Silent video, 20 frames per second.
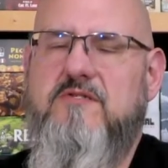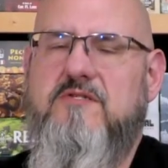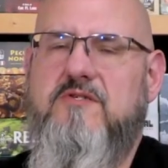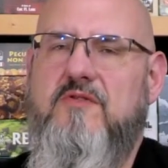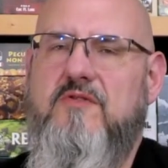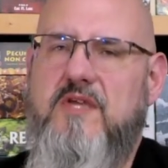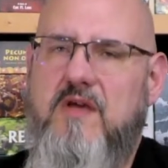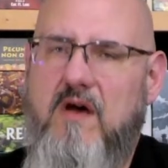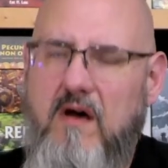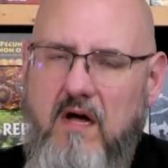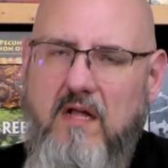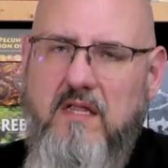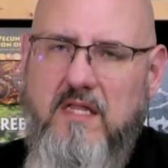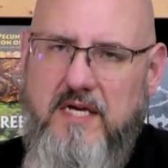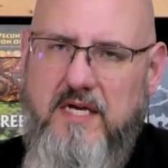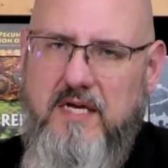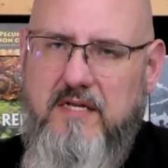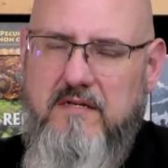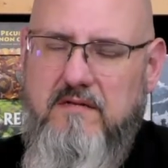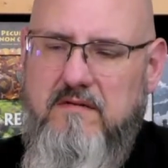So the
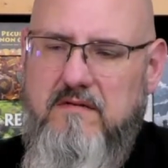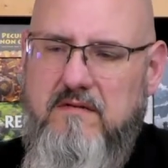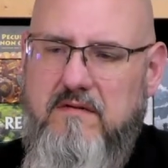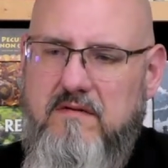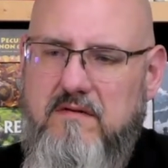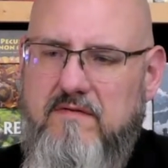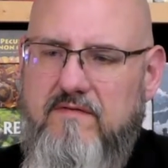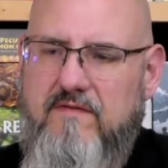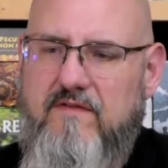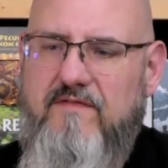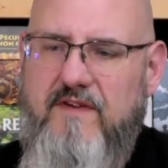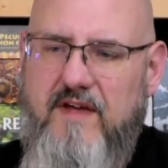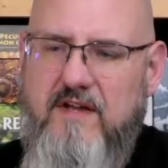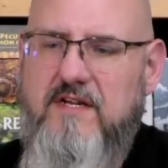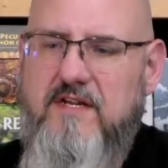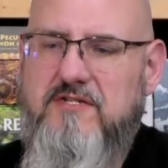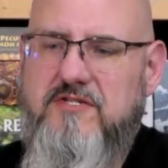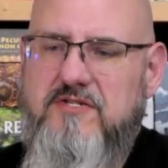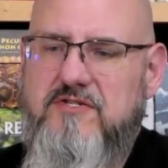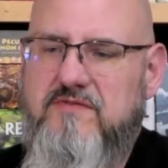all-in for
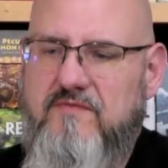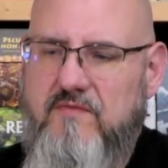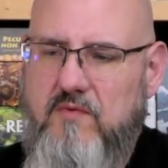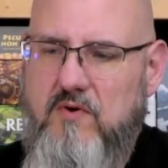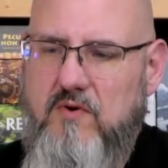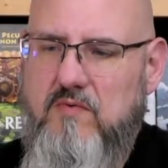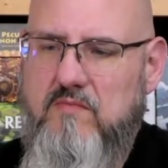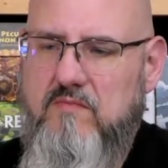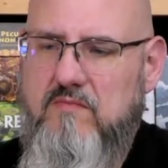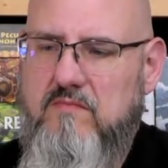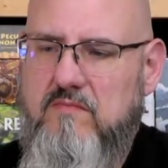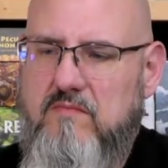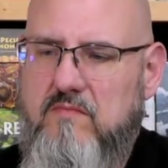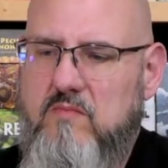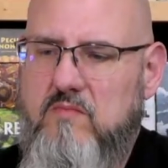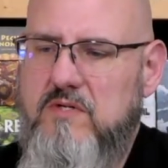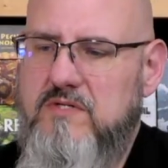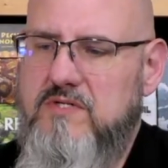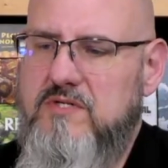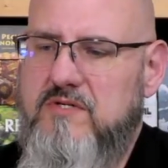Foundations of Rome
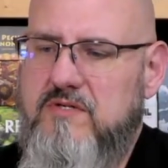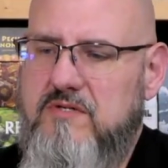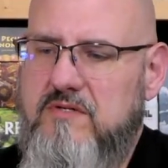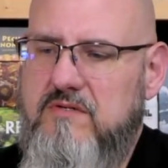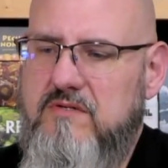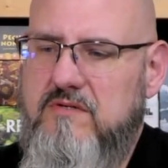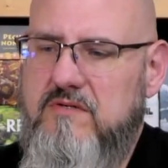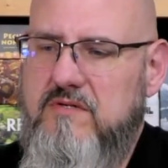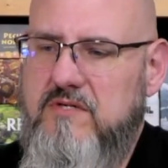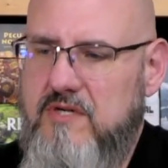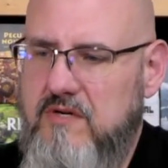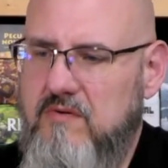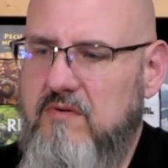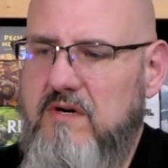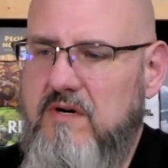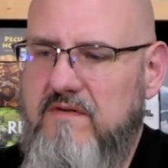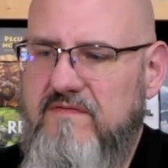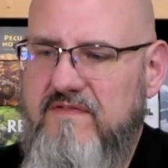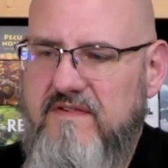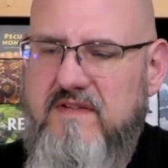was
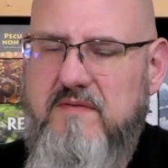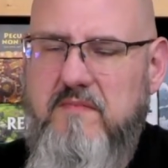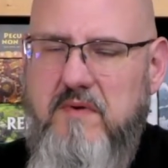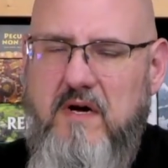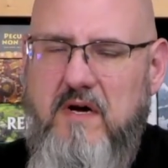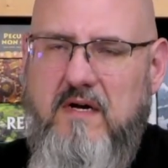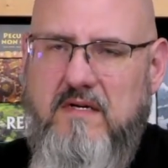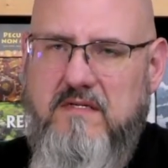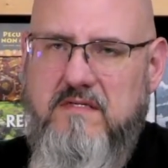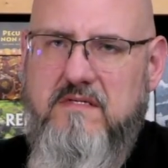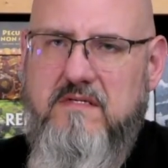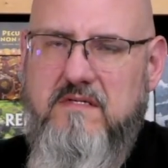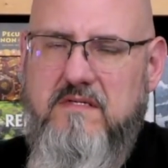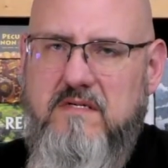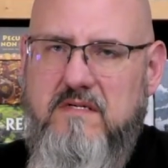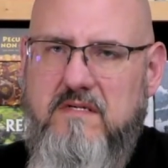250 bucks.